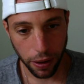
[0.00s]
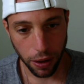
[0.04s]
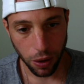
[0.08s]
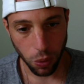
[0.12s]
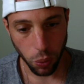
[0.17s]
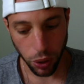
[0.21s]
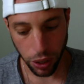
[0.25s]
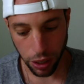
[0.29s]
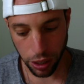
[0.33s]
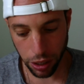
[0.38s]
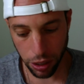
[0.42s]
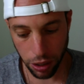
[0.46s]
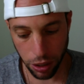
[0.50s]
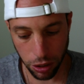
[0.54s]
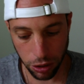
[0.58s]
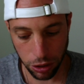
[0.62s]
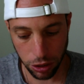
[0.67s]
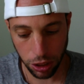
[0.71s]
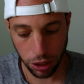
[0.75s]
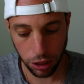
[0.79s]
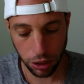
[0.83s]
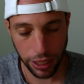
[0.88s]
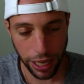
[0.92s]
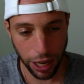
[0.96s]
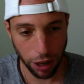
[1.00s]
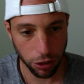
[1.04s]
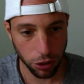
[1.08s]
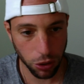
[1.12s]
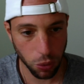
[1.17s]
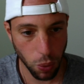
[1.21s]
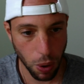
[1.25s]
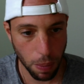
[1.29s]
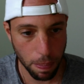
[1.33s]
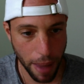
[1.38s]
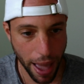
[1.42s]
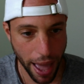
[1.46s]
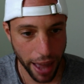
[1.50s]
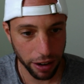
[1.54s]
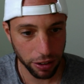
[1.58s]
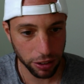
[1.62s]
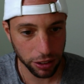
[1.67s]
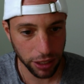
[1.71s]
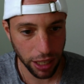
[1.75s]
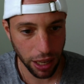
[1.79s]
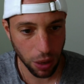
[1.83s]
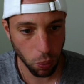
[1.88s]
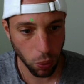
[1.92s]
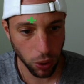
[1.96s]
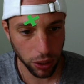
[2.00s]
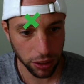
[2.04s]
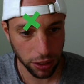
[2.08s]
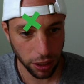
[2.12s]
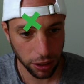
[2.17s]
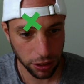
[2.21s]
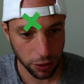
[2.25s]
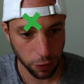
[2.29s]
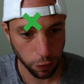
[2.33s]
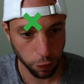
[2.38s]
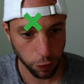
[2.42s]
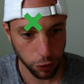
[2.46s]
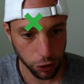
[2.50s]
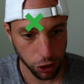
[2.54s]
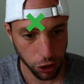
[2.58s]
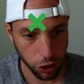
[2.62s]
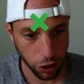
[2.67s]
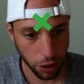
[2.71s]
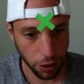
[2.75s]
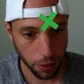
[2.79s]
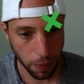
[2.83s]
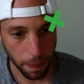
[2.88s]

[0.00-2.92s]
We're here to tell you what matters and what doesn't for sure.